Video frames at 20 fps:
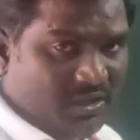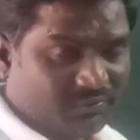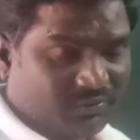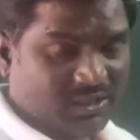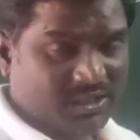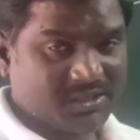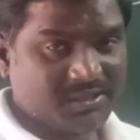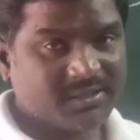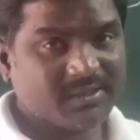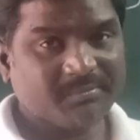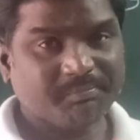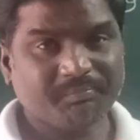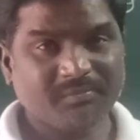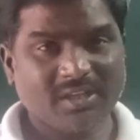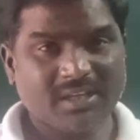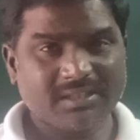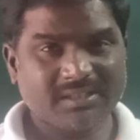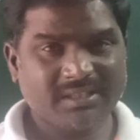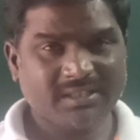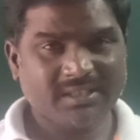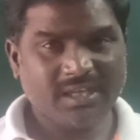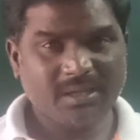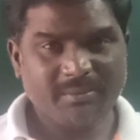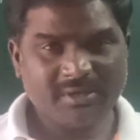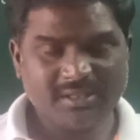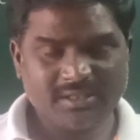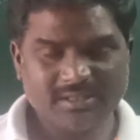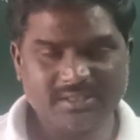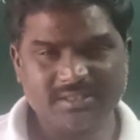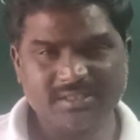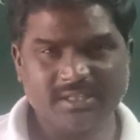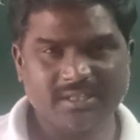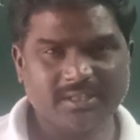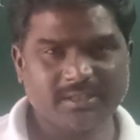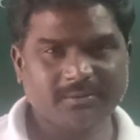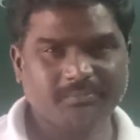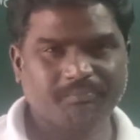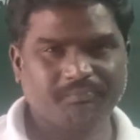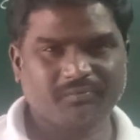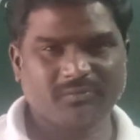First, trigonometry is
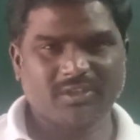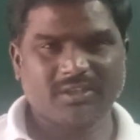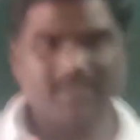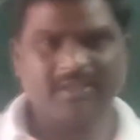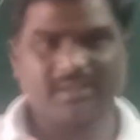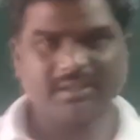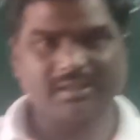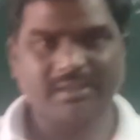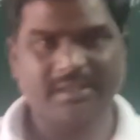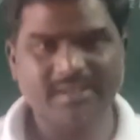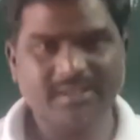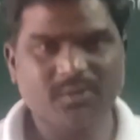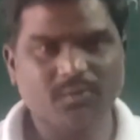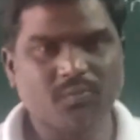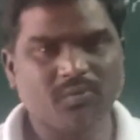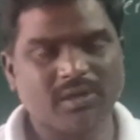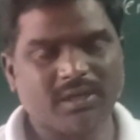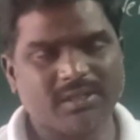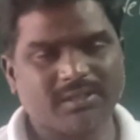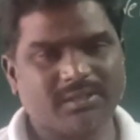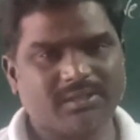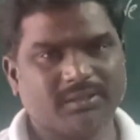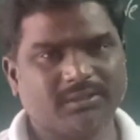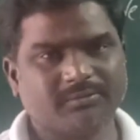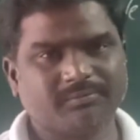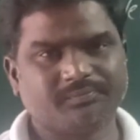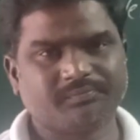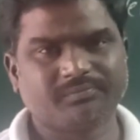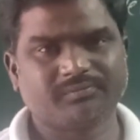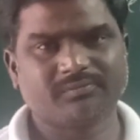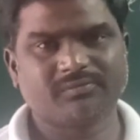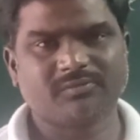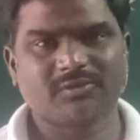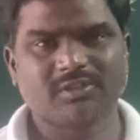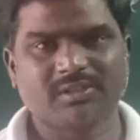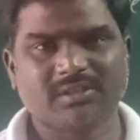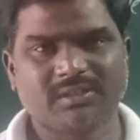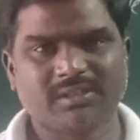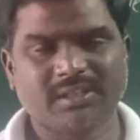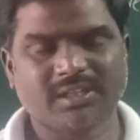a Greek word.
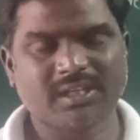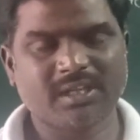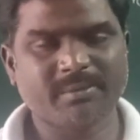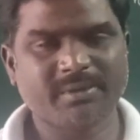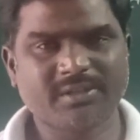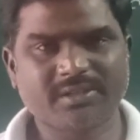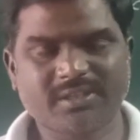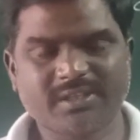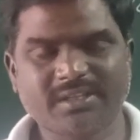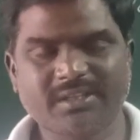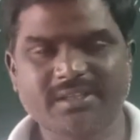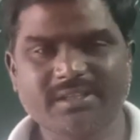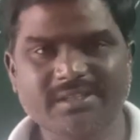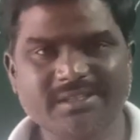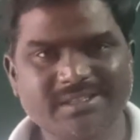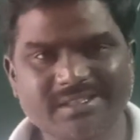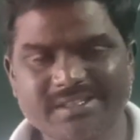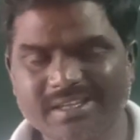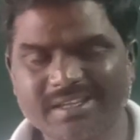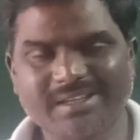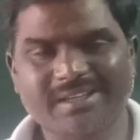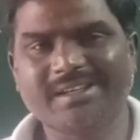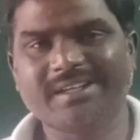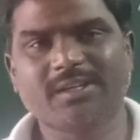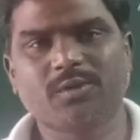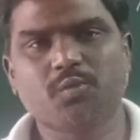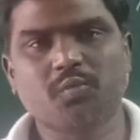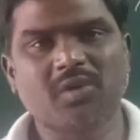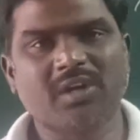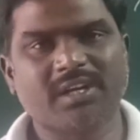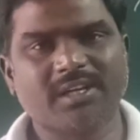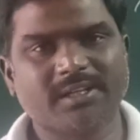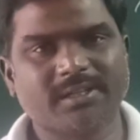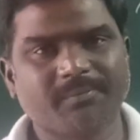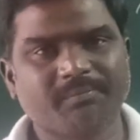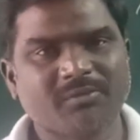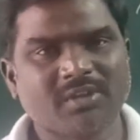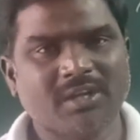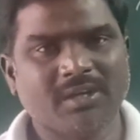Trigonometry is a Greek word.